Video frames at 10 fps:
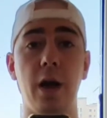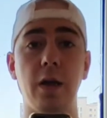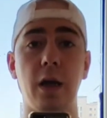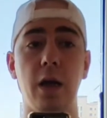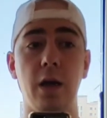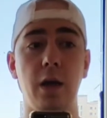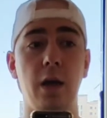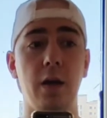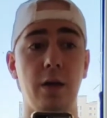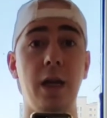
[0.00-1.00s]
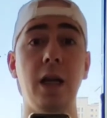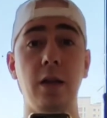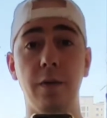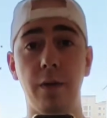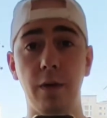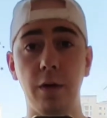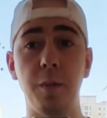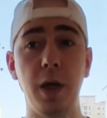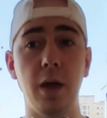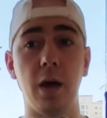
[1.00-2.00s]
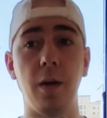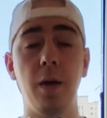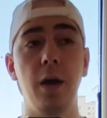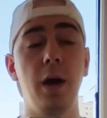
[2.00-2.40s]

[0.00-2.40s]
as a native speaker,